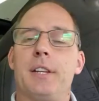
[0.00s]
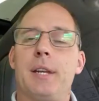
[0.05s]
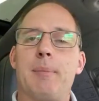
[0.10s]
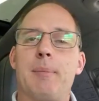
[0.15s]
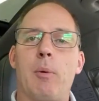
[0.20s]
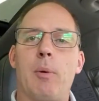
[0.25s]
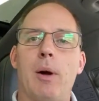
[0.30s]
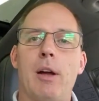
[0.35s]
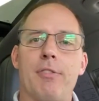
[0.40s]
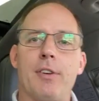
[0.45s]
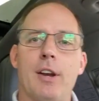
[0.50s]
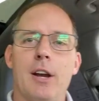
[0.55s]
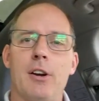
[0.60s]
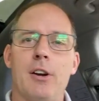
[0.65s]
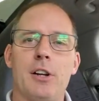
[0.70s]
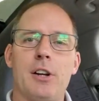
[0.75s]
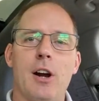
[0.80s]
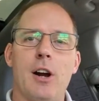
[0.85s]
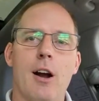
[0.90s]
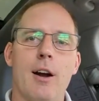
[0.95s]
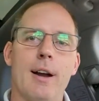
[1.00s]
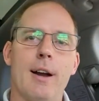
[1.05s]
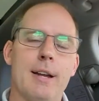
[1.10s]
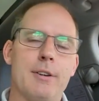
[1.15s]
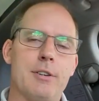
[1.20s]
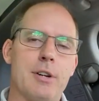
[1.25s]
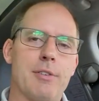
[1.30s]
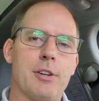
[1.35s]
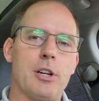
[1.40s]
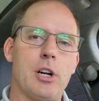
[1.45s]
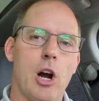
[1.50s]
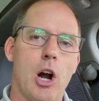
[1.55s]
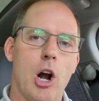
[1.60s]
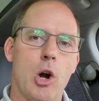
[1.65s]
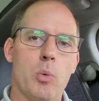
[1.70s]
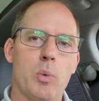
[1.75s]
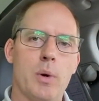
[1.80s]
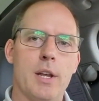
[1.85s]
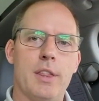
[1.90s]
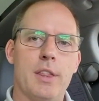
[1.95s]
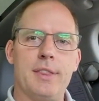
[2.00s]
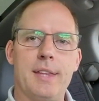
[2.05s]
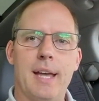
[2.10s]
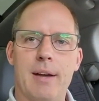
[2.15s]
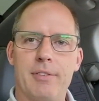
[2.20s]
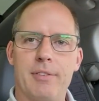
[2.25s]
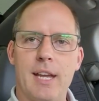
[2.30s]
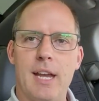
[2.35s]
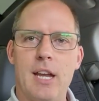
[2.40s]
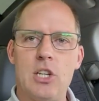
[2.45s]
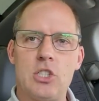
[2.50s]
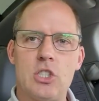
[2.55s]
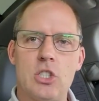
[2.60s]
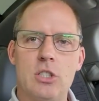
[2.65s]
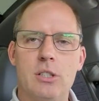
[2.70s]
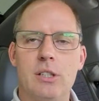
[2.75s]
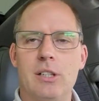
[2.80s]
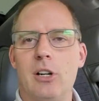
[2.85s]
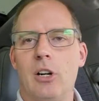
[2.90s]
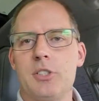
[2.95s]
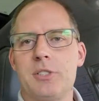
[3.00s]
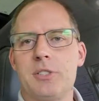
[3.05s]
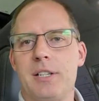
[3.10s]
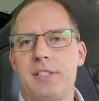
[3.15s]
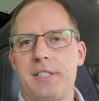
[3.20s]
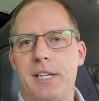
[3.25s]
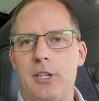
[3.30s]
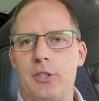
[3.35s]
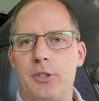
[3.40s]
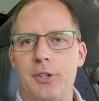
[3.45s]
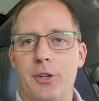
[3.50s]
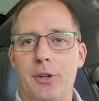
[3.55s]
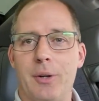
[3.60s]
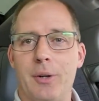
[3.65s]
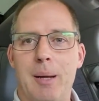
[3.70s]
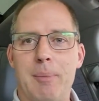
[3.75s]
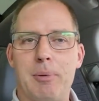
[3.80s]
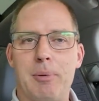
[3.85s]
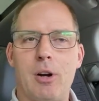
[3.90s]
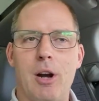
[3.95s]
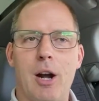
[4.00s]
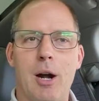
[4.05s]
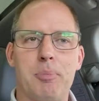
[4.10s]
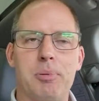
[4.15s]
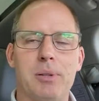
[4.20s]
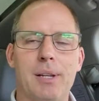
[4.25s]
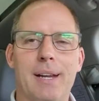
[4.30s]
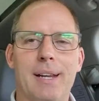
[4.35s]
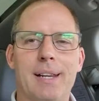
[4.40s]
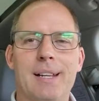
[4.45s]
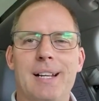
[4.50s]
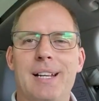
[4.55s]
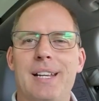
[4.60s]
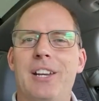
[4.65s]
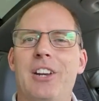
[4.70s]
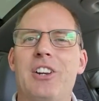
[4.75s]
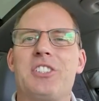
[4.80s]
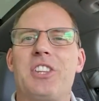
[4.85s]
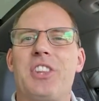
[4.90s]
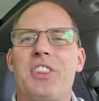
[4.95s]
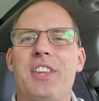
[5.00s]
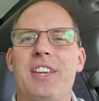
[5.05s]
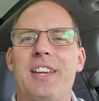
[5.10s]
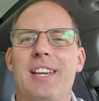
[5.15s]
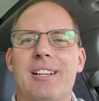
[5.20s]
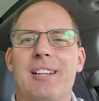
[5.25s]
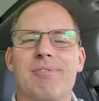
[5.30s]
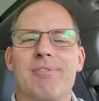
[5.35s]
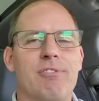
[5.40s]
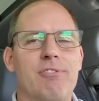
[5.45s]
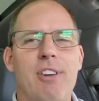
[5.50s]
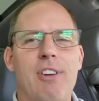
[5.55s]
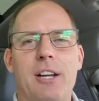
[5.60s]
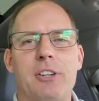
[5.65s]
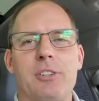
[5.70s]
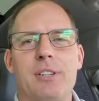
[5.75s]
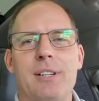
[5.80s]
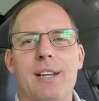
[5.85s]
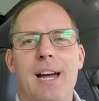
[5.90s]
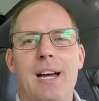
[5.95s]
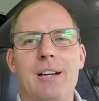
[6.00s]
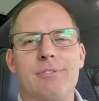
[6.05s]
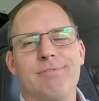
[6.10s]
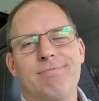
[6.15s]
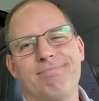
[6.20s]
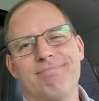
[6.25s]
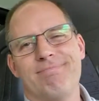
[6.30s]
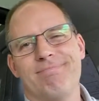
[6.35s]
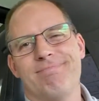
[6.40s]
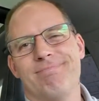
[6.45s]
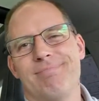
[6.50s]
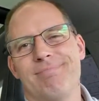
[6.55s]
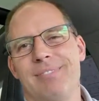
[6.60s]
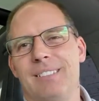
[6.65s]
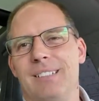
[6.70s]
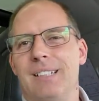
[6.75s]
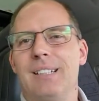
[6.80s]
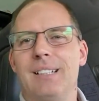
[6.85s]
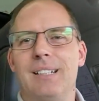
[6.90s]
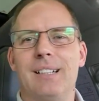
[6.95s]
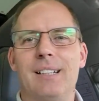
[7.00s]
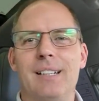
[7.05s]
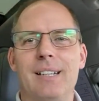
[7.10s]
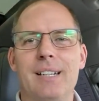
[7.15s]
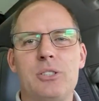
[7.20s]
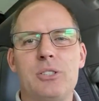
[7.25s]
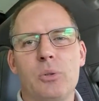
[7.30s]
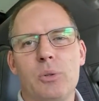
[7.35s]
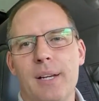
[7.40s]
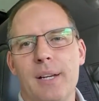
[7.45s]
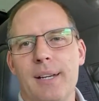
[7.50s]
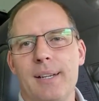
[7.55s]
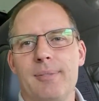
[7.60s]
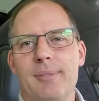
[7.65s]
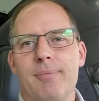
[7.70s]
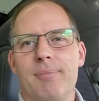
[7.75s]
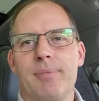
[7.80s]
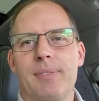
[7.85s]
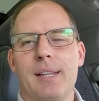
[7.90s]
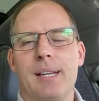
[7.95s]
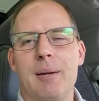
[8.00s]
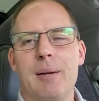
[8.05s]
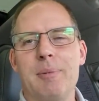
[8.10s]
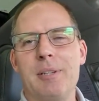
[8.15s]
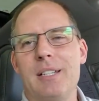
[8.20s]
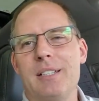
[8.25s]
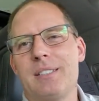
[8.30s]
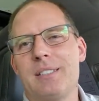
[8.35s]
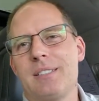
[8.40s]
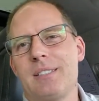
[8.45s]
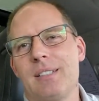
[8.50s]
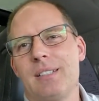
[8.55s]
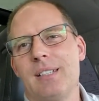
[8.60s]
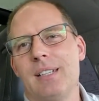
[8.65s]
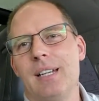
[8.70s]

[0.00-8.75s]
day, my wife and I are in a car. I drive a car with navigation. It also has Android Auto and Apple CarPlay. Here's the thing. Factory nav, it's okay. I mean, it's